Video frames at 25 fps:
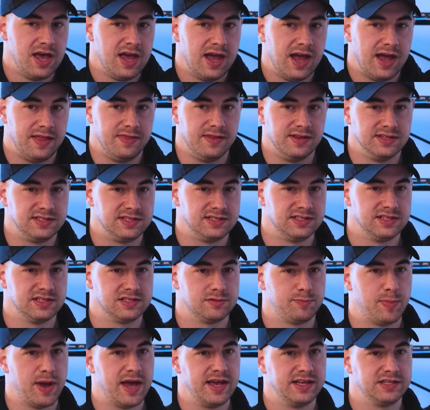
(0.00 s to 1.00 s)
And this is a
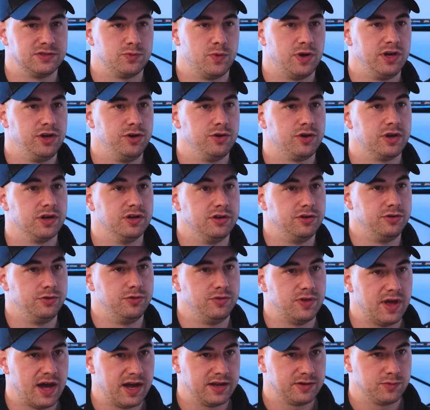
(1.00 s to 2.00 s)
space where you can
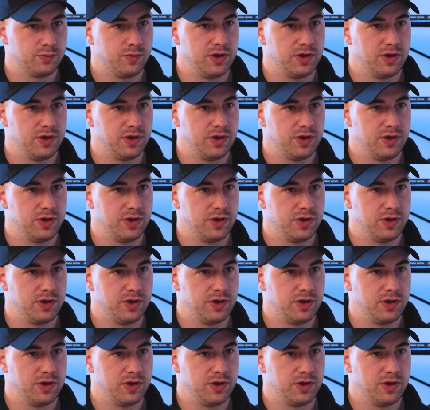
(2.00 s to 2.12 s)
do that,